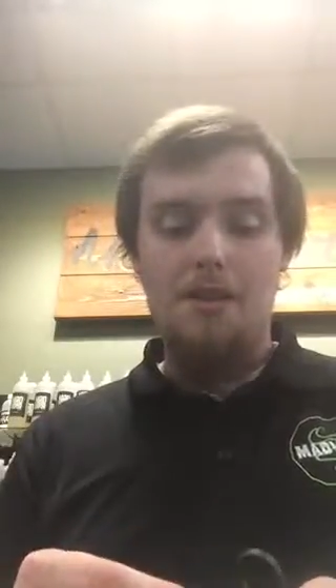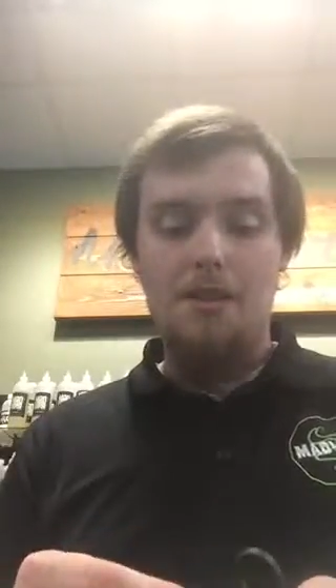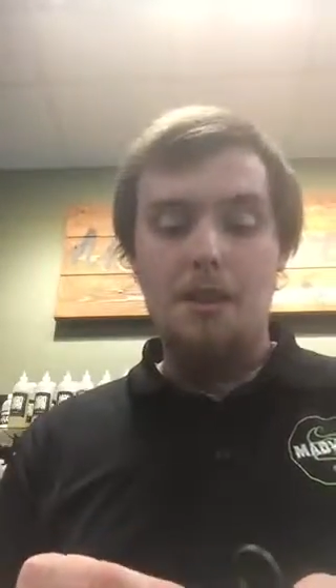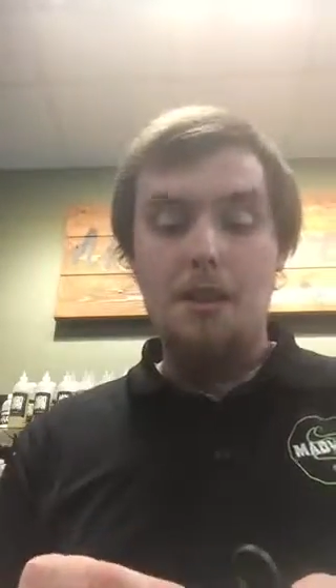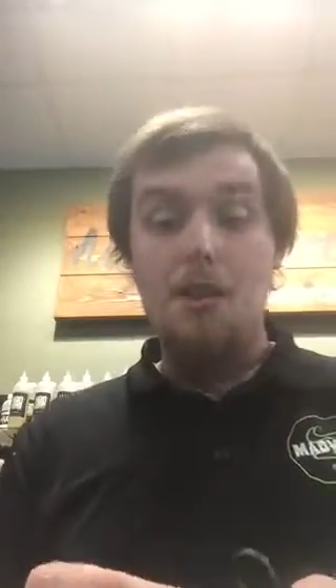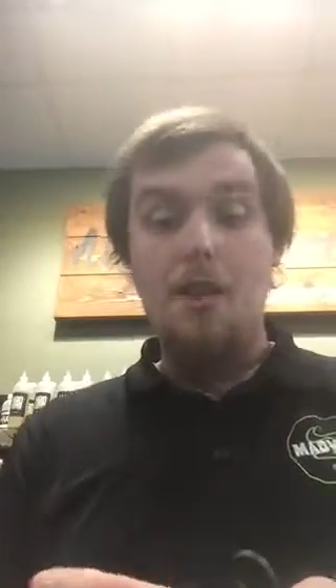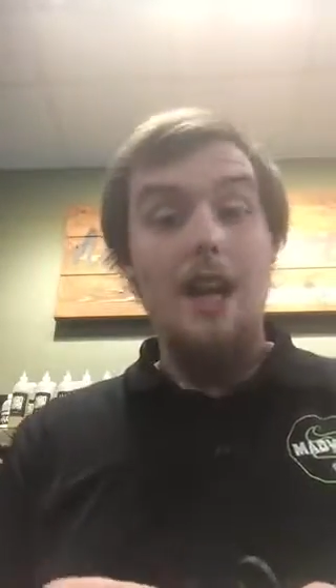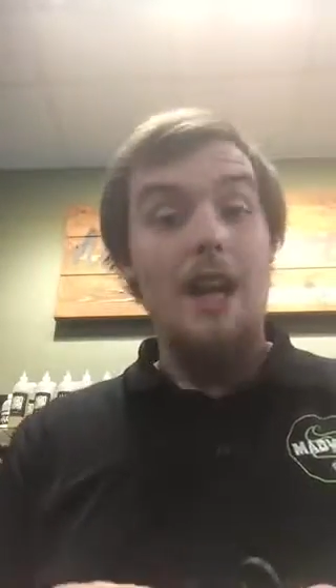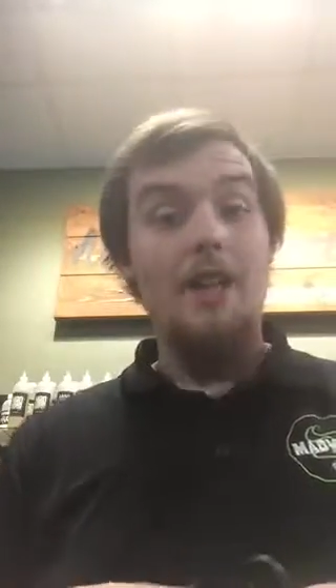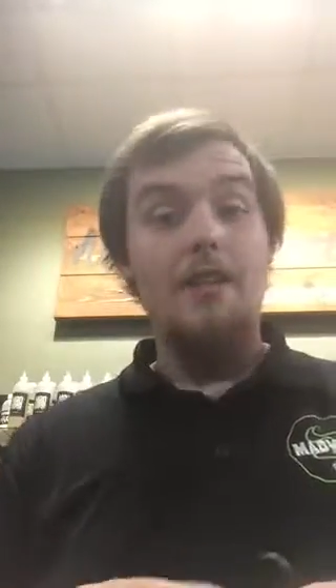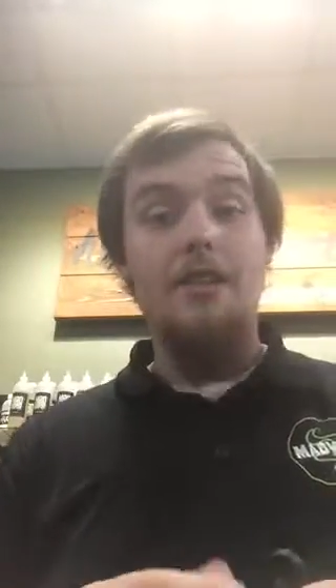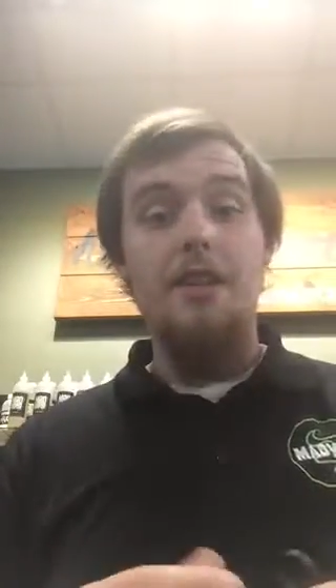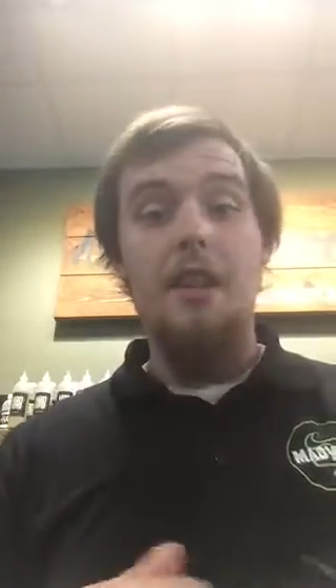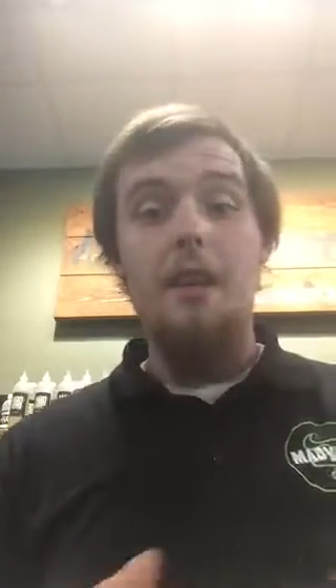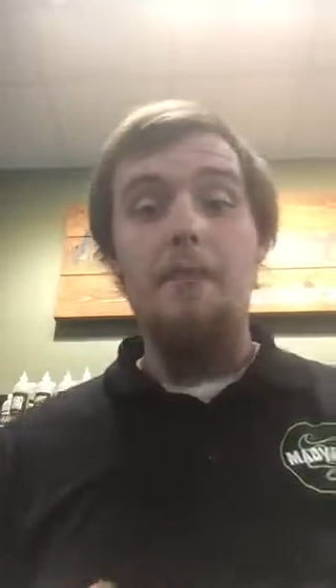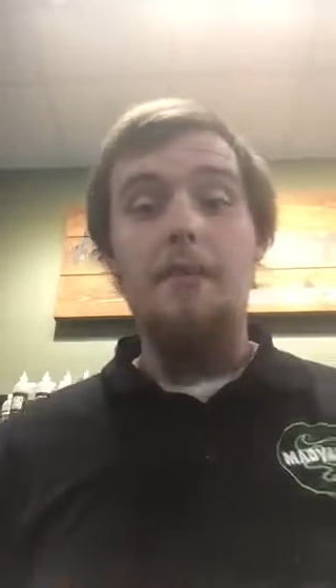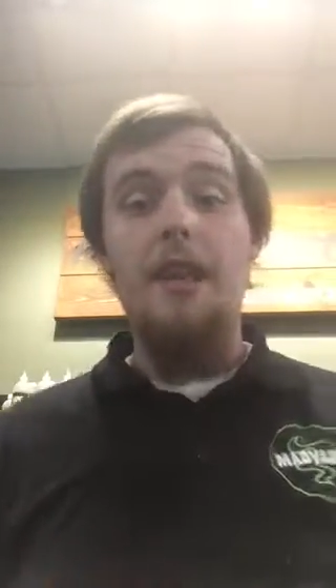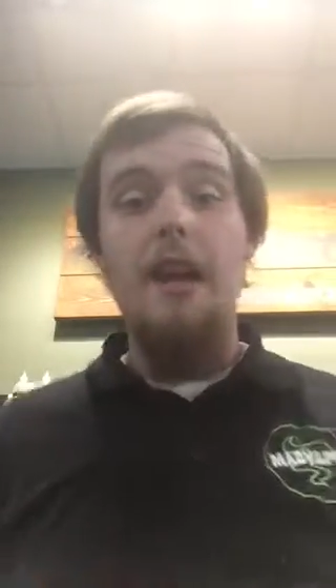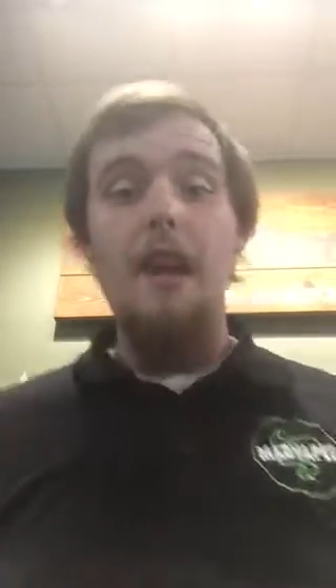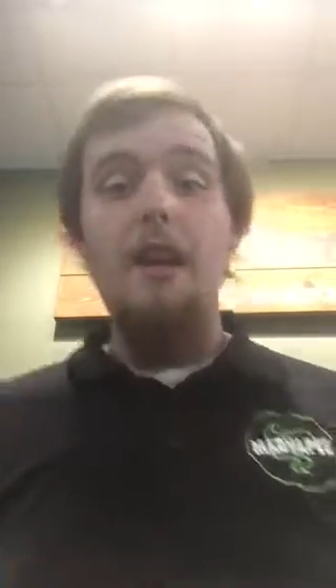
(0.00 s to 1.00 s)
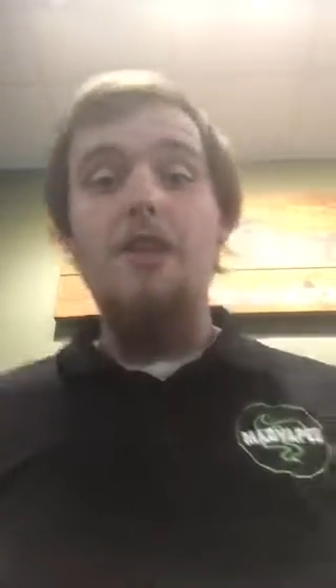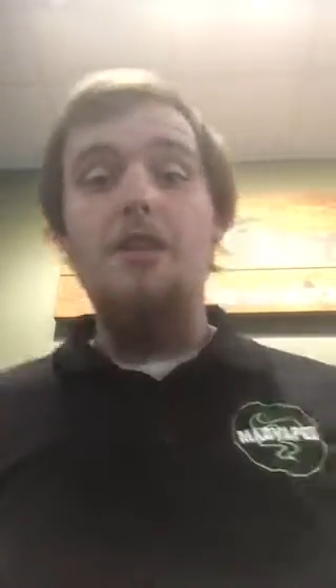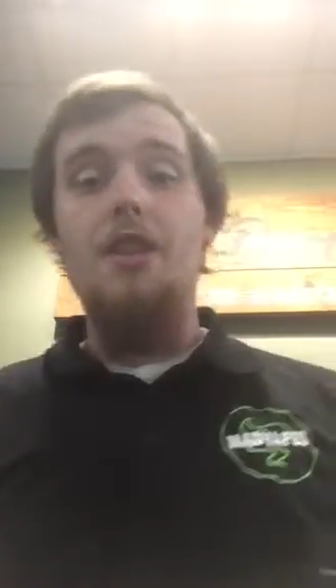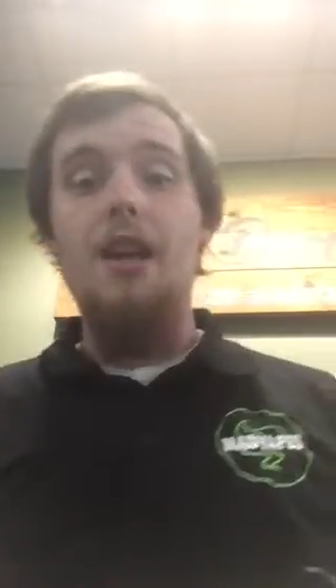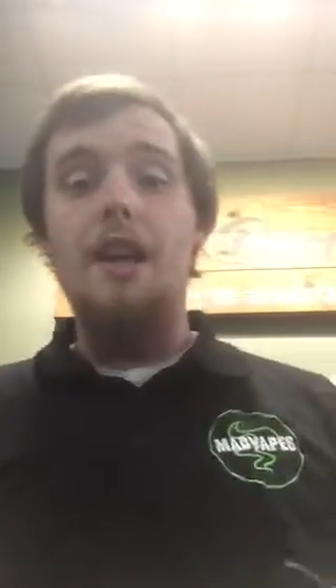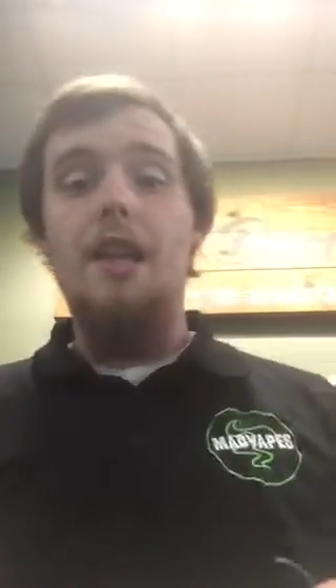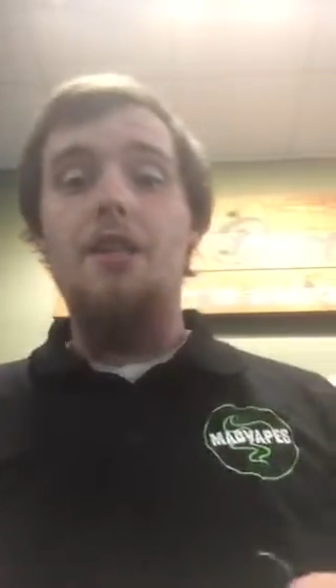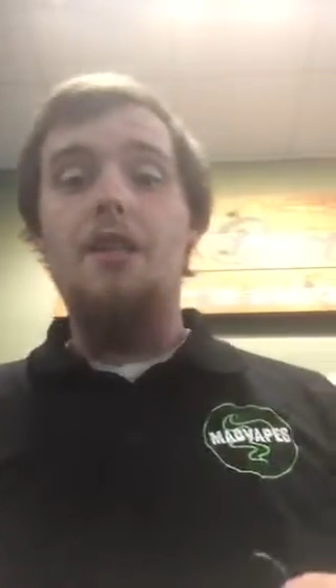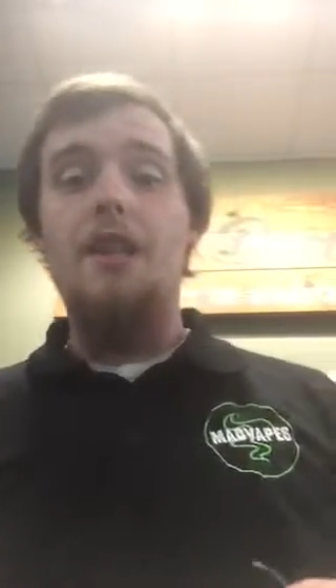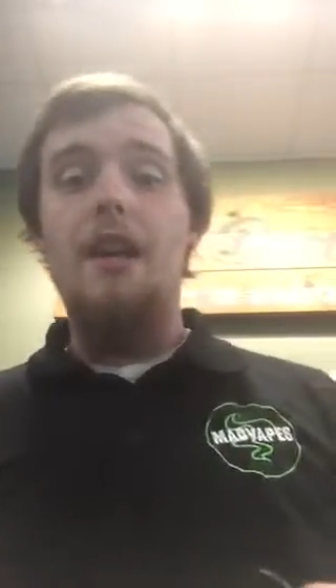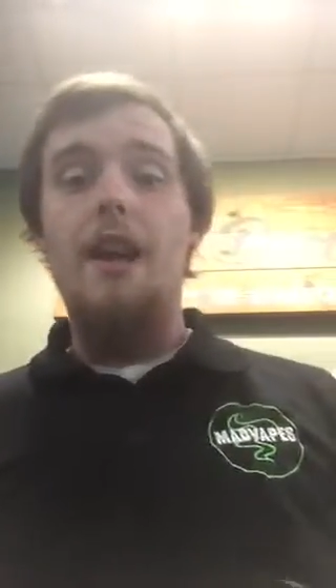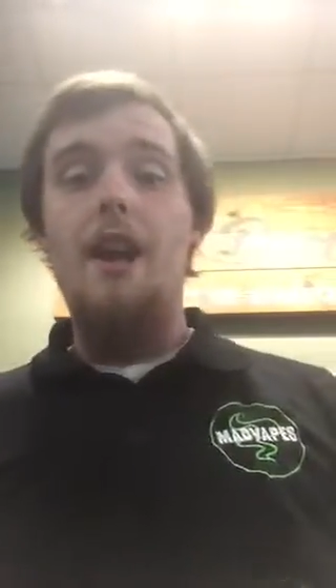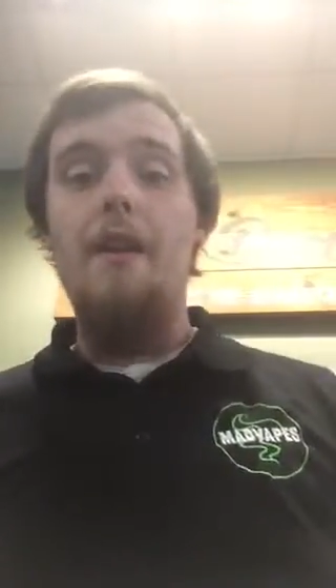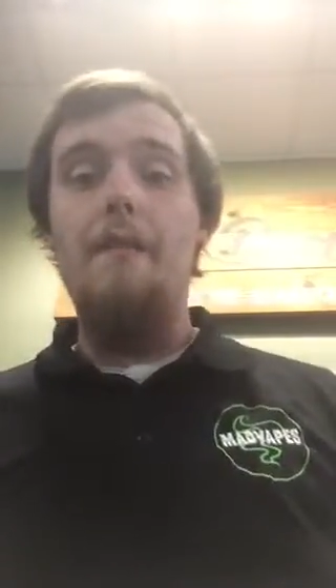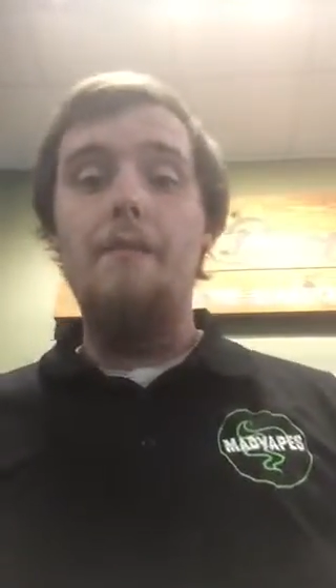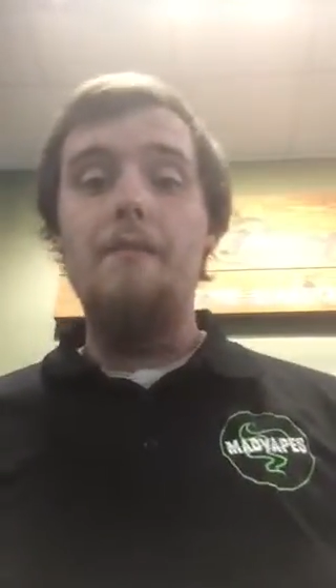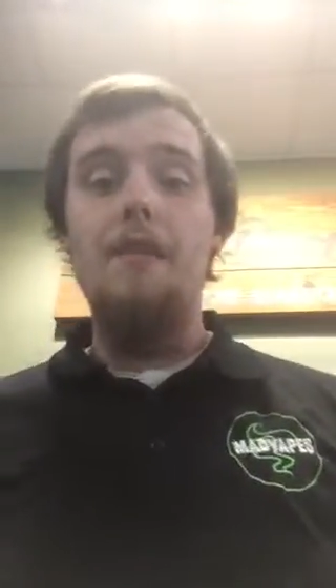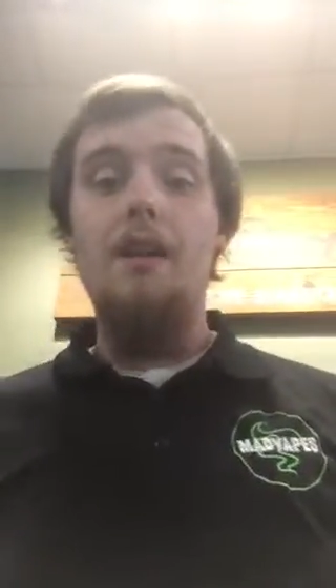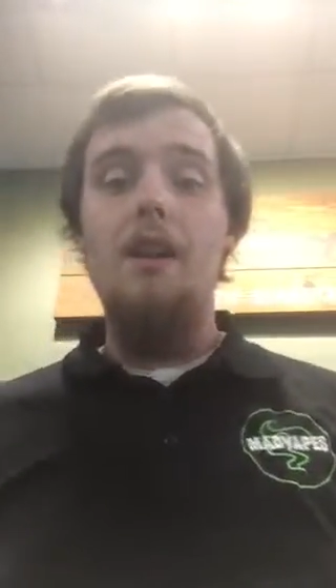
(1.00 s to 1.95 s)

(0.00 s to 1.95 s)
so you guys should come down and check us out.